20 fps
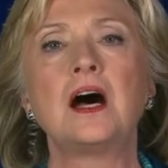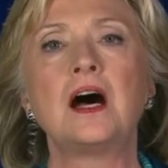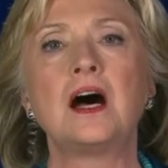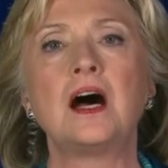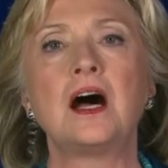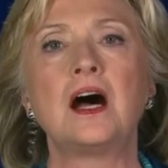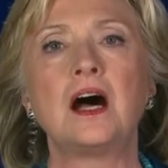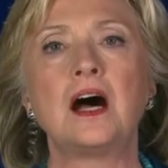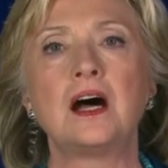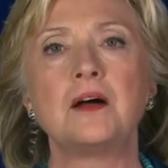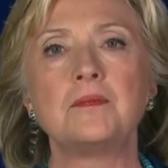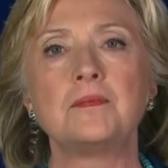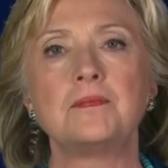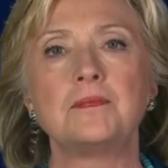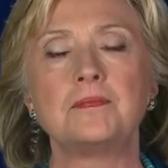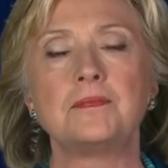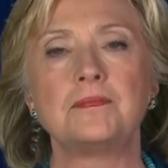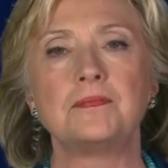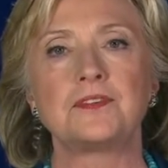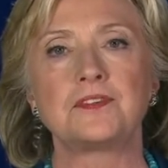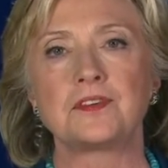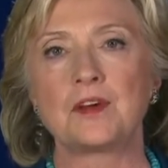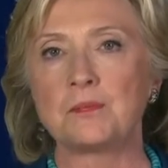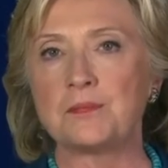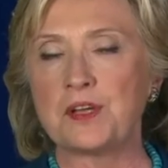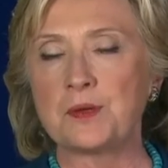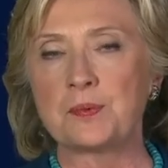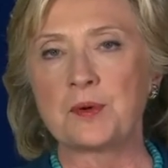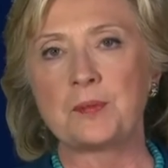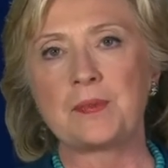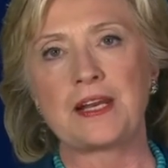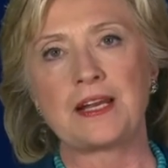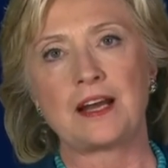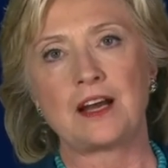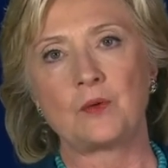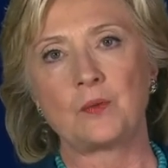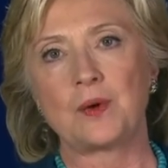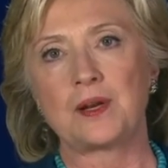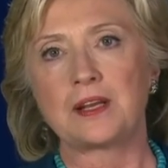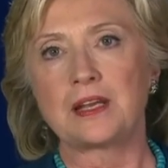Um, some people may
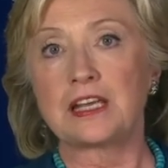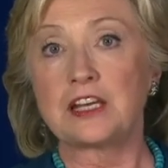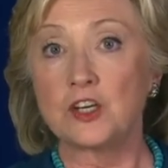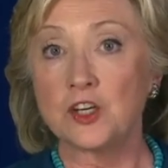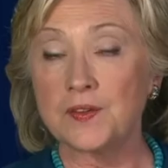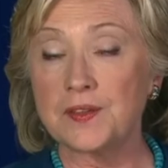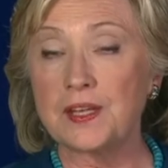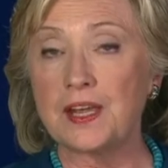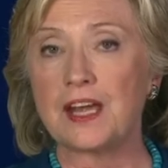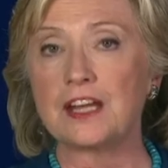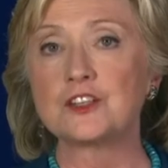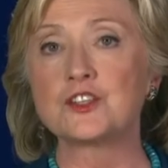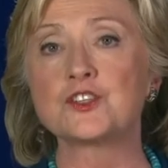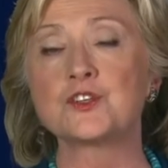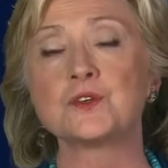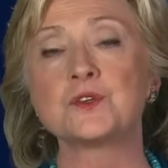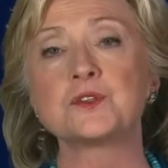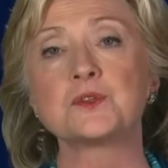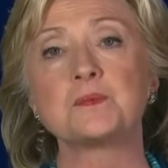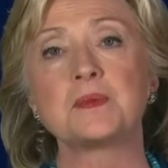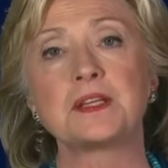not want to hear the answers,